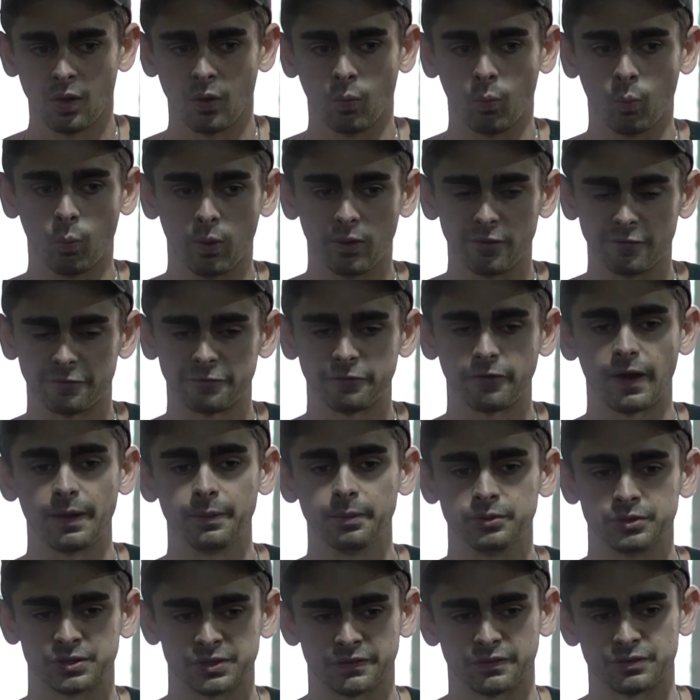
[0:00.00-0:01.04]
what
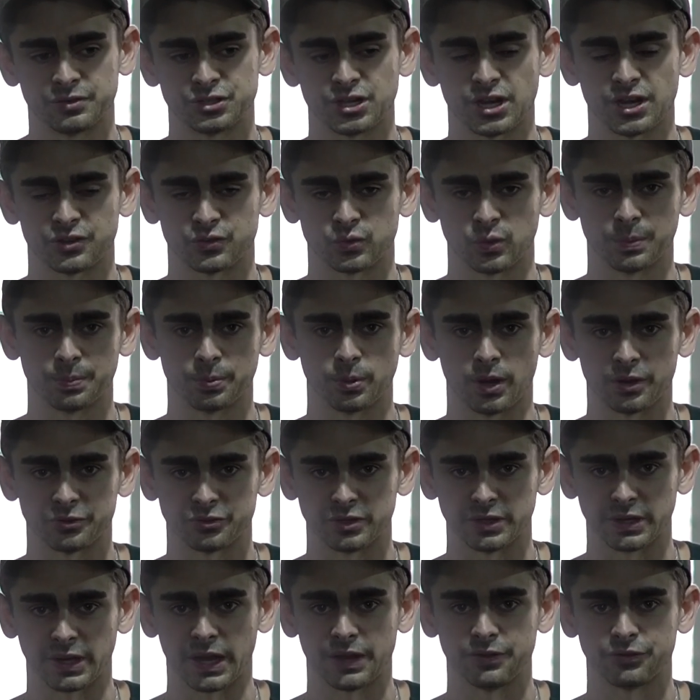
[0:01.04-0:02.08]
fibers of the chest we're
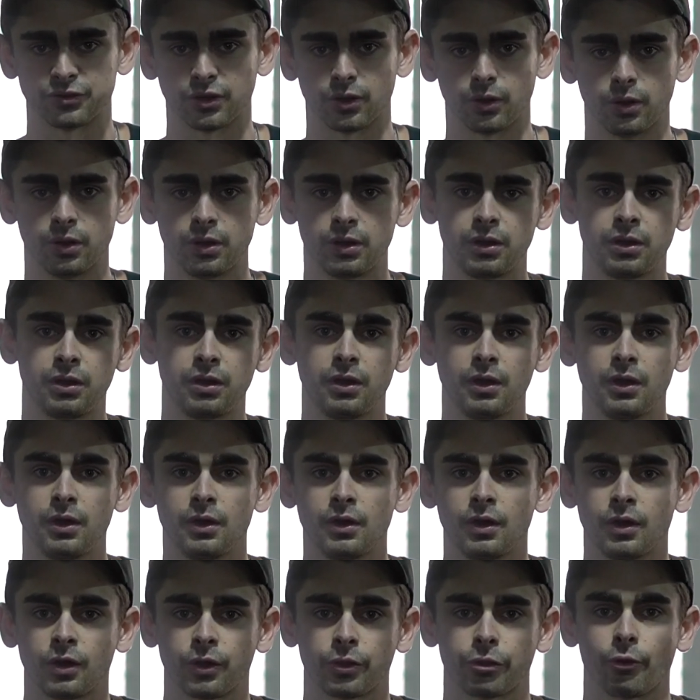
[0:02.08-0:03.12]
pressing. And so
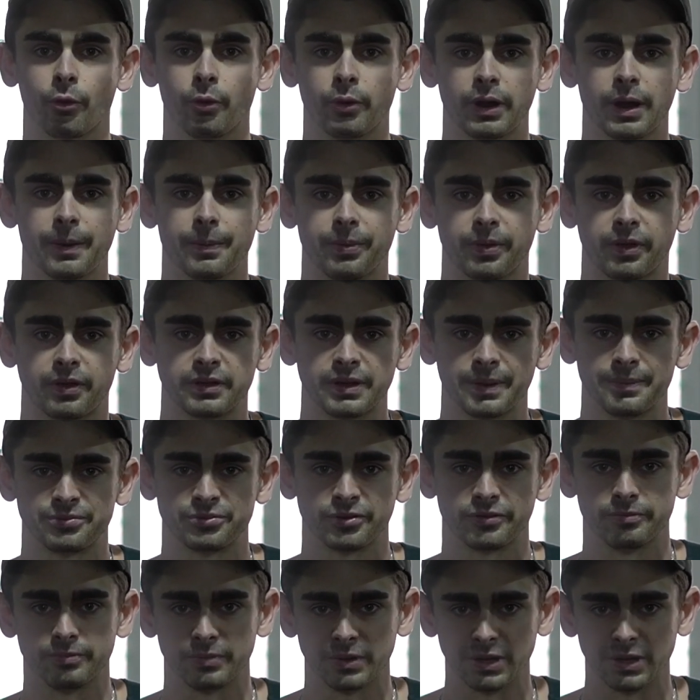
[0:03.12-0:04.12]
throwing up the clips of